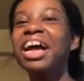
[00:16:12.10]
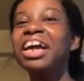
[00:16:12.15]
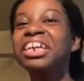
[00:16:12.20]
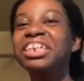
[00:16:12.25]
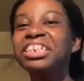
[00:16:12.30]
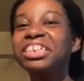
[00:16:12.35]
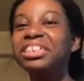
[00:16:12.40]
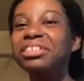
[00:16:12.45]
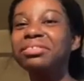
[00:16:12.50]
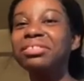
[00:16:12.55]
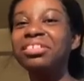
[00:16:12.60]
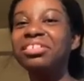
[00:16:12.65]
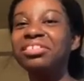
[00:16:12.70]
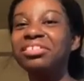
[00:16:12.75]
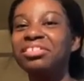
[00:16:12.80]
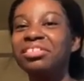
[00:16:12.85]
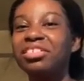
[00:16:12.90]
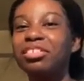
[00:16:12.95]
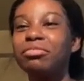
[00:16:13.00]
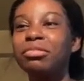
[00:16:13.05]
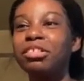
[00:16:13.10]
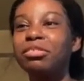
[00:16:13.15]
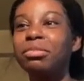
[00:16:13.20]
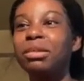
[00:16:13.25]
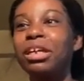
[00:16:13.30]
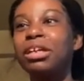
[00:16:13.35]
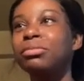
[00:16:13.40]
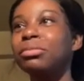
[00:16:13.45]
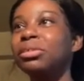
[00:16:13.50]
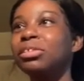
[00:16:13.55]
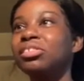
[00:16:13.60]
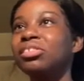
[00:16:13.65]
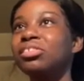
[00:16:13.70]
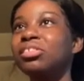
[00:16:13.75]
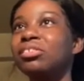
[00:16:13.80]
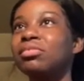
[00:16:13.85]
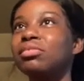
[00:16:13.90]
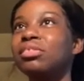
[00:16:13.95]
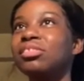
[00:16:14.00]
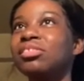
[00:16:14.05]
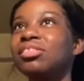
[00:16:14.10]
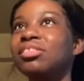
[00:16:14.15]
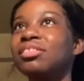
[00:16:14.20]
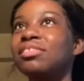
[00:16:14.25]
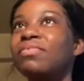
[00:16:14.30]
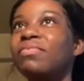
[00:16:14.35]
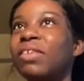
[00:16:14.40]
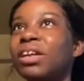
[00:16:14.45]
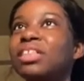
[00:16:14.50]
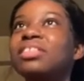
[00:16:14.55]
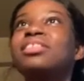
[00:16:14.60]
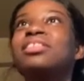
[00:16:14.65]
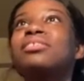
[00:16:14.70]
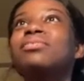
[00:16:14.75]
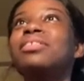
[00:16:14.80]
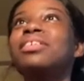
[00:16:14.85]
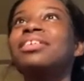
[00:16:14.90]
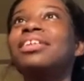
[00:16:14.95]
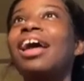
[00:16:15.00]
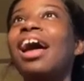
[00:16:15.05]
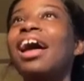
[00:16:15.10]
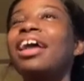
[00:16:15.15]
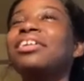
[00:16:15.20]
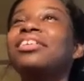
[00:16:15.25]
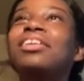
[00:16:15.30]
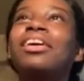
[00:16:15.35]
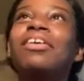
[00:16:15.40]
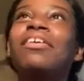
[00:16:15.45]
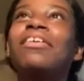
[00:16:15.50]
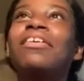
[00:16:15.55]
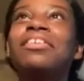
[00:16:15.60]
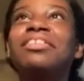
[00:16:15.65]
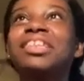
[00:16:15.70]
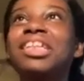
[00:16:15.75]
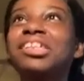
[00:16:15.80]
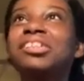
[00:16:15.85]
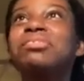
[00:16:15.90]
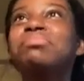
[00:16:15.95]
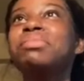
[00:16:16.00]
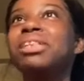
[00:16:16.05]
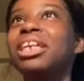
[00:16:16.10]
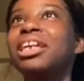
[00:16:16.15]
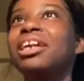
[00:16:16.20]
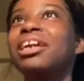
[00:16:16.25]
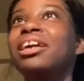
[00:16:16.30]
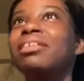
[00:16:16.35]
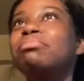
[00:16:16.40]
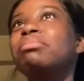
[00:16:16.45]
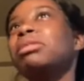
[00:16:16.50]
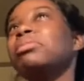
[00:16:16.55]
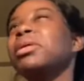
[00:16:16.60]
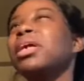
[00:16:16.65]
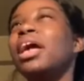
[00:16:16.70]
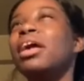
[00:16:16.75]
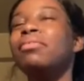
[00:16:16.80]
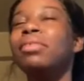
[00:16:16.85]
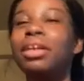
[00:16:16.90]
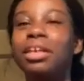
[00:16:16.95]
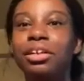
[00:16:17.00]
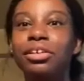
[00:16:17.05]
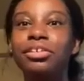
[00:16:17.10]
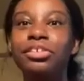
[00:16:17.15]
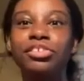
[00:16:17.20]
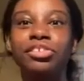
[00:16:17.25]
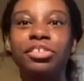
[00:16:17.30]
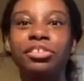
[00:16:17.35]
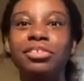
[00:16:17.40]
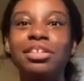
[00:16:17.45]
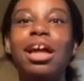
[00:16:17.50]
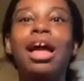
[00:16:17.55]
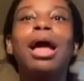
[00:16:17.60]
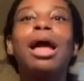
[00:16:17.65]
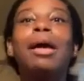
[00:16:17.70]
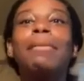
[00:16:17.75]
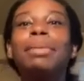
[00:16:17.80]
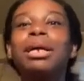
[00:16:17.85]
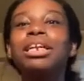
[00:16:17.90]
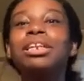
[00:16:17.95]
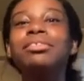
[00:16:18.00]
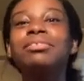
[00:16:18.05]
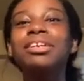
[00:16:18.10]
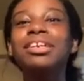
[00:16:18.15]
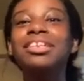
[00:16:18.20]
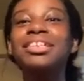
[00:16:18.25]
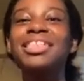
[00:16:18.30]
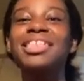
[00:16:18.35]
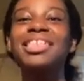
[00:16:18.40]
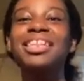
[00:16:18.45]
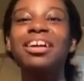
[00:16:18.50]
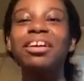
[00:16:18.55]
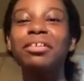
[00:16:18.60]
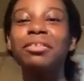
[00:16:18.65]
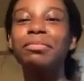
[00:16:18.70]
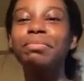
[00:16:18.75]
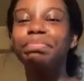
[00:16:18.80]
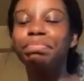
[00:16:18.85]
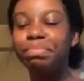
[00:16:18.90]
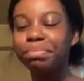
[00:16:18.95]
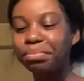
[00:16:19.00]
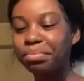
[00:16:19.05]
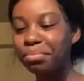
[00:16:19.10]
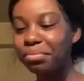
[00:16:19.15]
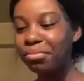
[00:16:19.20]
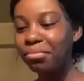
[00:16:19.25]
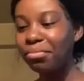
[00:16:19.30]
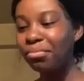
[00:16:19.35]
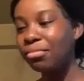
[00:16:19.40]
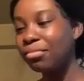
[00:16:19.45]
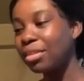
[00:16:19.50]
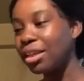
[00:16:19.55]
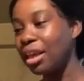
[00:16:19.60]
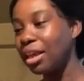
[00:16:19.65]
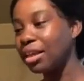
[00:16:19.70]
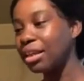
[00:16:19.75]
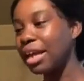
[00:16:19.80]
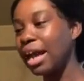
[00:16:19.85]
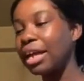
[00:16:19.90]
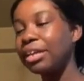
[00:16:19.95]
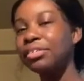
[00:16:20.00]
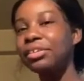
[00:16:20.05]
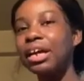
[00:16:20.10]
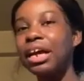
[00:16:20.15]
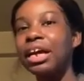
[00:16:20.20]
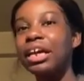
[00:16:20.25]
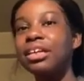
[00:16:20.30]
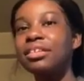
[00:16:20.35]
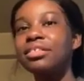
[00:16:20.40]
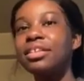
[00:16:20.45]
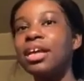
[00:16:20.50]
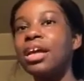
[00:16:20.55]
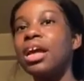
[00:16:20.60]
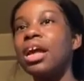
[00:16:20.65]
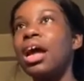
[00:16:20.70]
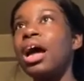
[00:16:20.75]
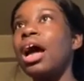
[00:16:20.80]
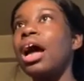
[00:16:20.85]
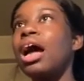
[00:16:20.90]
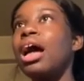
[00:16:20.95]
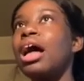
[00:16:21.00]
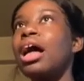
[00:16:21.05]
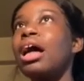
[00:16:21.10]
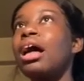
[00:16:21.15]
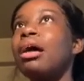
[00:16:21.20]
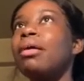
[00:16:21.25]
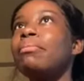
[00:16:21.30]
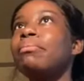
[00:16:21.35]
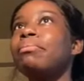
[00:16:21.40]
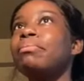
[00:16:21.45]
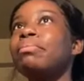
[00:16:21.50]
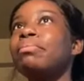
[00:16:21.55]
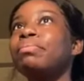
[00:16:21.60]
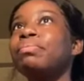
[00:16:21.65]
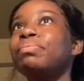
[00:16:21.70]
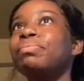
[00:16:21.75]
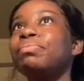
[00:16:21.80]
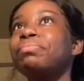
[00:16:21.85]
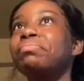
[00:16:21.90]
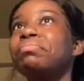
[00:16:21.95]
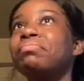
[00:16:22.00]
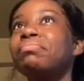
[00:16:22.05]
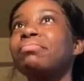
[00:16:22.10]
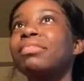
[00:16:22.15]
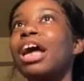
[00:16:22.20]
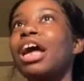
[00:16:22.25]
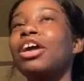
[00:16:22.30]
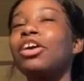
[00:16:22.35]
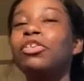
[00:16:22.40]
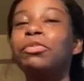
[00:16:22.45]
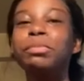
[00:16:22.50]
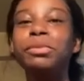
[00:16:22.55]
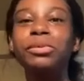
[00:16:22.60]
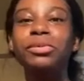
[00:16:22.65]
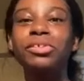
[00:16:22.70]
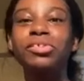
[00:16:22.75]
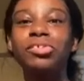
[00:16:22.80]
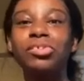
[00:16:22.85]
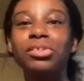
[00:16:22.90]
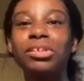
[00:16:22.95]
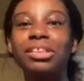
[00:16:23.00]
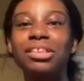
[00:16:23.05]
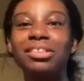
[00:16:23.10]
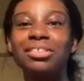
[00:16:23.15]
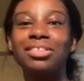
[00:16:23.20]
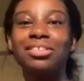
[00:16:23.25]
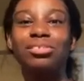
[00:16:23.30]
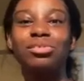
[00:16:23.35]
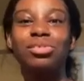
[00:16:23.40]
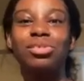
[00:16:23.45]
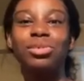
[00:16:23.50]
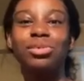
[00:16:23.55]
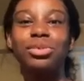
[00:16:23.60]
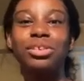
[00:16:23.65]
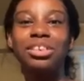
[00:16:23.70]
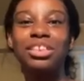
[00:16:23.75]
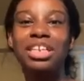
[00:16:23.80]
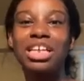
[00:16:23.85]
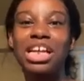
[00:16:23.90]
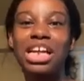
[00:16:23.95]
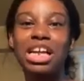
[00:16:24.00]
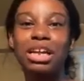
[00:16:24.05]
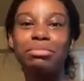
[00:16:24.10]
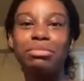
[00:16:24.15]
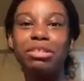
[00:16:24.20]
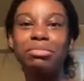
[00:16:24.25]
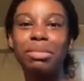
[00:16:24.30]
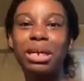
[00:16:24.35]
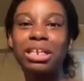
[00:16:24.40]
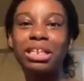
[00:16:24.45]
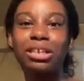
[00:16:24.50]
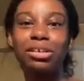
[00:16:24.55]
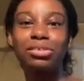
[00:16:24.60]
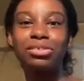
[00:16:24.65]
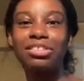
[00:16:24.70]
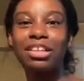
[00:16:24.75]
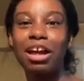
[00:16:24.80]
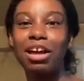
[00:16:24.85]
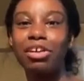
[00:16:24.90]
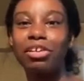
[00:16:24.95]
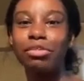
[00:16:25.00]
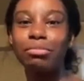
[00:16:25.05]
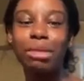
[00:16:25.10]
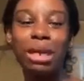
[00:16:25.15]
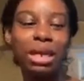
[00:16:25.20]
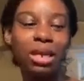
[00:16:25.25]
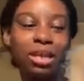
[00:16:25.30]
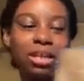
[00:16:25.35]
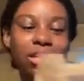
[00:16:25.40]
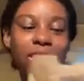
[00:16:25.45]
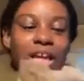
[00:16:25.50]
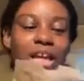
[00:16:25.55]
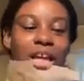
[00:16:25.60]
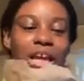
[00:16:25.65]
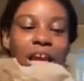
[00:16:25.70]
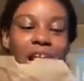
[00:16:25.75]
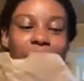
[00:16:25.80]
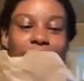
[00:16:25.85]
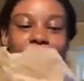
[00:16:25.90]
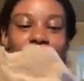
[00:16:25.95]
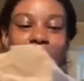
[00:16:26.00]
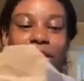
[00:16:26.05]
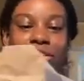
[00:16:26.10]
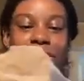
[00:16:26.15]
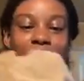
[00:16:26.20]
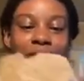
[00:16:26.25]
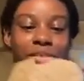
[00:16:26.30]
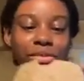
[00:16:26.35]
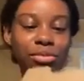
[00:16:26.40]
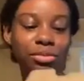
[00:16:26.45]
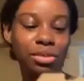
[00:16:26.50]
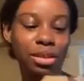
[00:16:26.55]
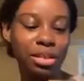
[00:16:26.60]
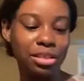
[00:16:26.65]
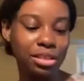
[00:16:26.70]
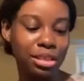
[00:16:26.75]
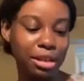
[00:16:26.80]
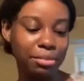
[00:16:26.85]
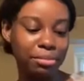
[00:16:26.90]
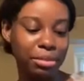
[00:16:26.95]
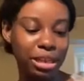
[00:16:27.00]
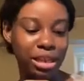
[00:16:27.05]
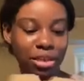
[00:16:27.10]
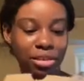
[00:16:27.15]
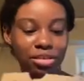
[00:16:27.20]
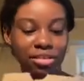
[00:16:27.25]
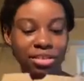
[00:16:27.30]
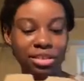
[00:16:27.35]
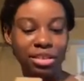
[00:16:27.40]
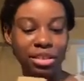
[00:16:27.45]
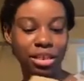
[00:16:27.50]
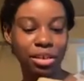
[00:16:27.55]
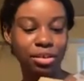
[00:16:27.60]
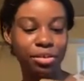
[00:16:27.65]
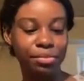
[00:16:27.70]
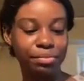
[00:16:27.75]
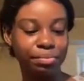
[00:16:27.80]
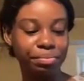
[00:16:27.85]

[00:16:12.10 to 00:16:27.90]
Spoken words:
You know when you're in so much pain where you just wanna just fight someone? I don't know, that's me. Maybe I have anger issues. But anyways, so yeah, you guys, I hope you enjoyed this little story time with my little Taco Bell. I forgot to do a thumbnail, so